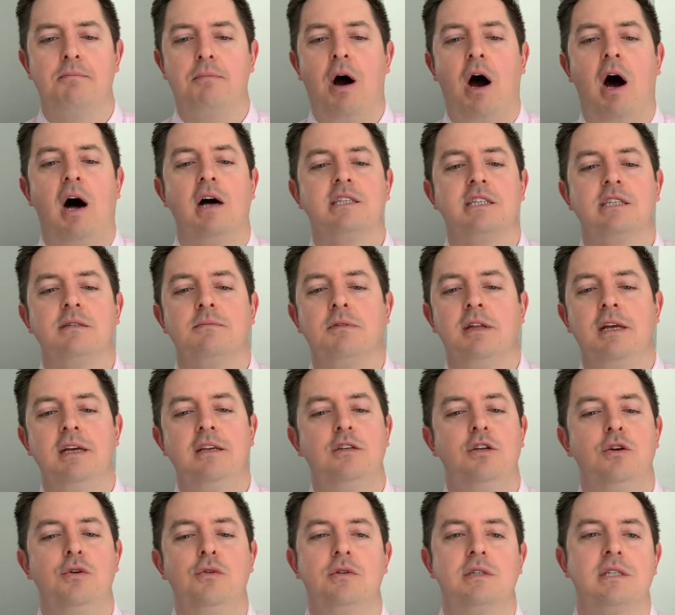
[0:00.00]
possibly
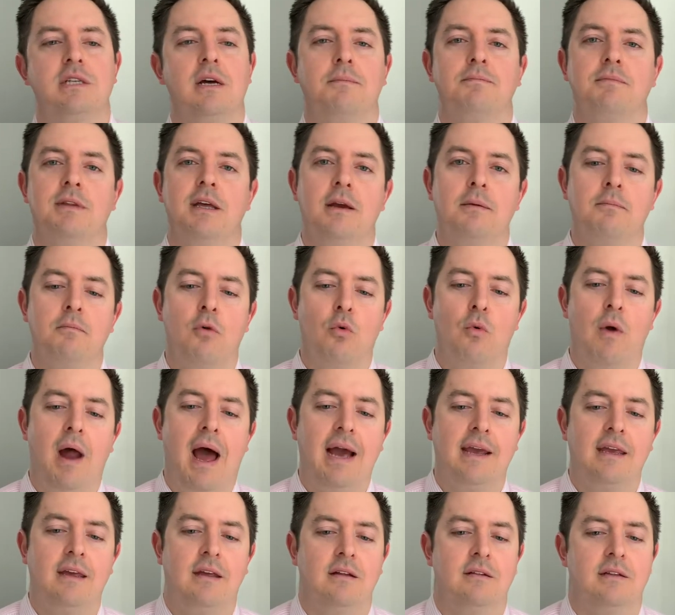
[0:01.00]
do something
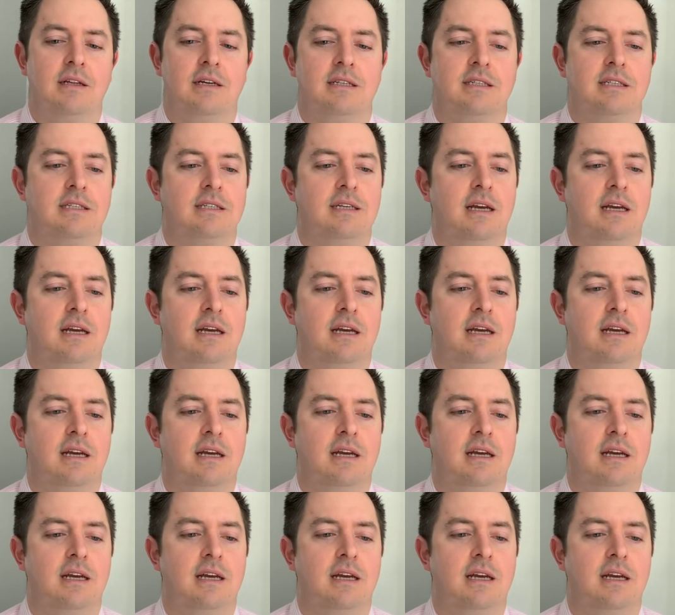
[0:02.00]
miraculous